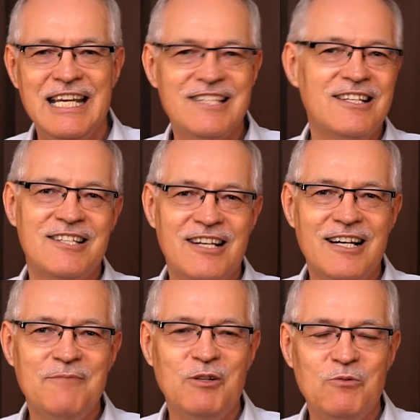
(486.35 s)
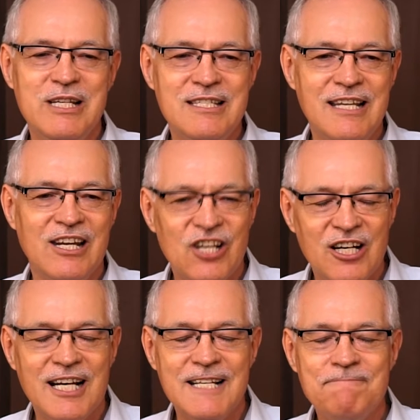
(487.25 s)
It's a time when we say,
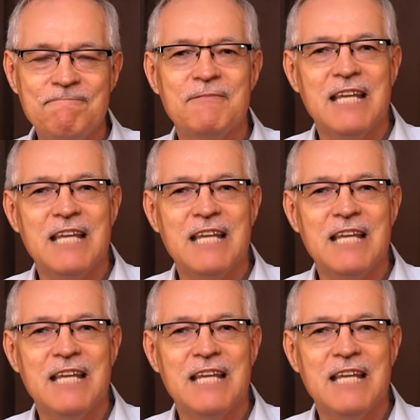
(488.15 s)
God,